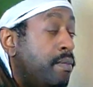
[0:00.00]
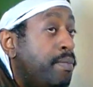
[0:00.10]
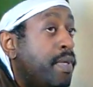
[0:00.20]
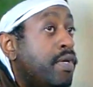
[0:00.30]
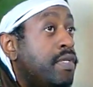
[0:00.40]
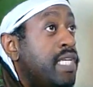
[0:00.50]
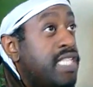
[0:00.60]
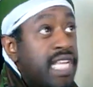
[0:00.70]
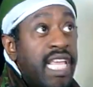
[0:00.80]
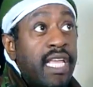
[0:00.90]
because
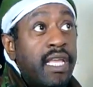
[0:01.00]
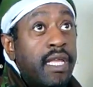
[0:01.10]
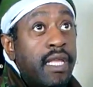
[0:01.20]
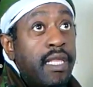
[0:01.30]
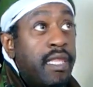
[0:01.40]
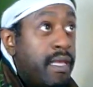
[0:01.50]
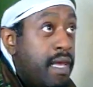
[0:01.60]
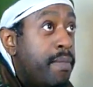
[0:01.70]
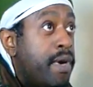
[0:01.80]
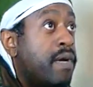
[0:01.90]
the
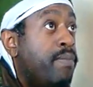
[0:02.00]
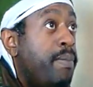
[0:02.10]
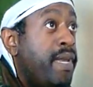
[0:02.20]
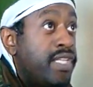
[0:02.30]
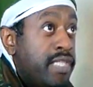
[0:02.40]
American population